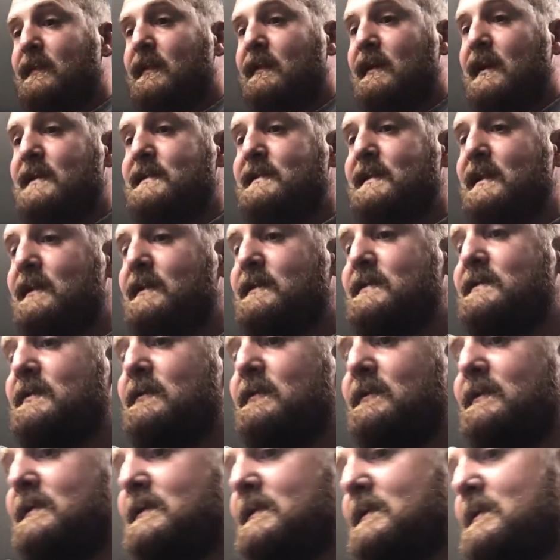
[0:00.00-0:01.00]
That's a good
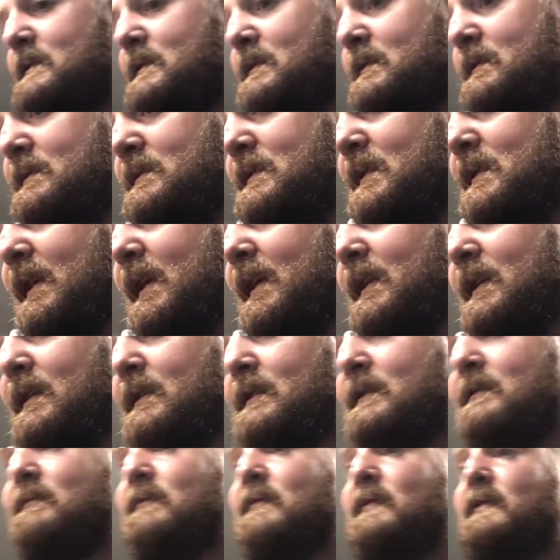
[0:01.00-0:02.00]
source to get
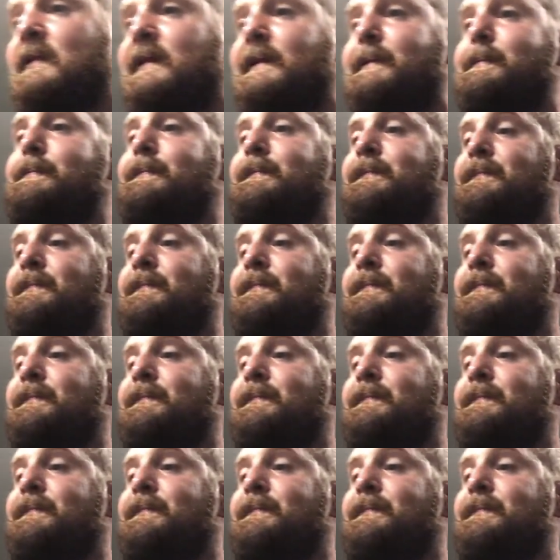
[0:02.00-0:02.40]
it, really.